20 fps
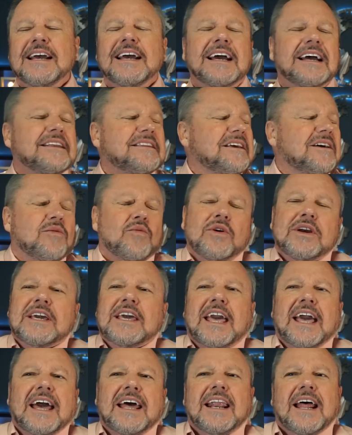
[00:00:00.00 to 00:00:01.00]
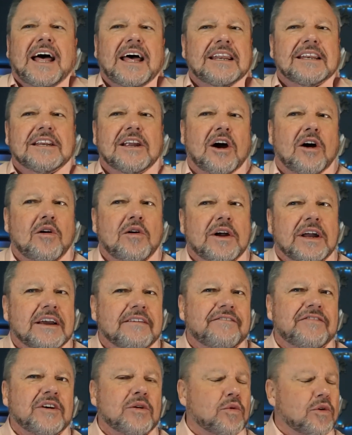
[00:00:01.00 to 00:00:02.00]
and that we cannot know
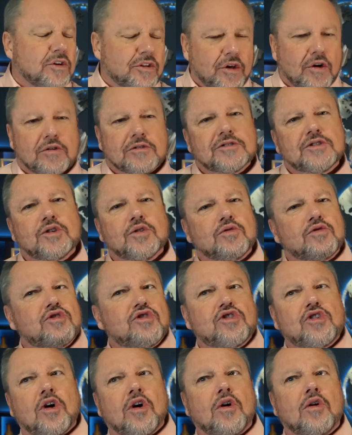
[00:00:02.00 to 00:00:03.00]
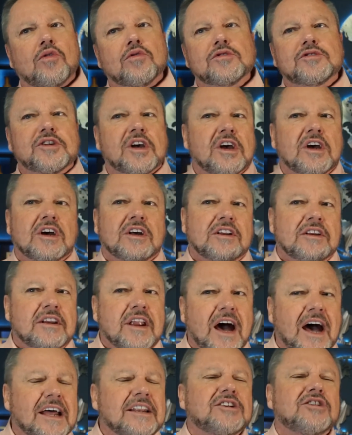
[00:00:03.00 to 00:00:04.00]
if there were those who chose
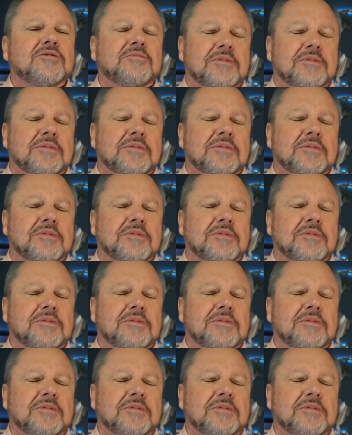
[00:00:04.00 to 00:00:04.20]
not to